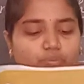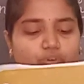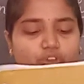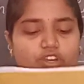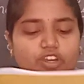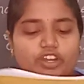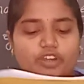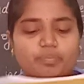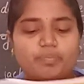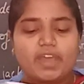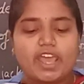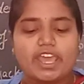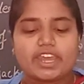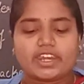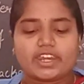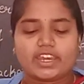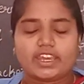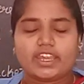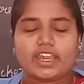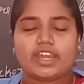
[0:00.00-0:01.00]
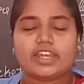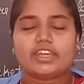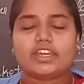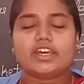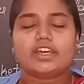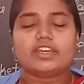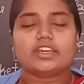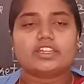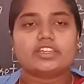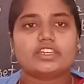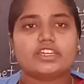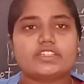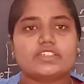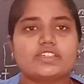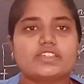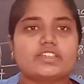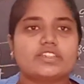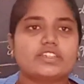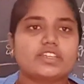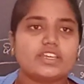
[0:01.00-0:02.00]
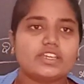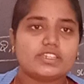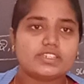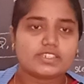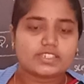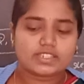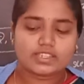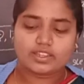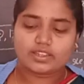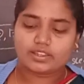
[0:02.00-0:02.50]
Pulled by reindeer. This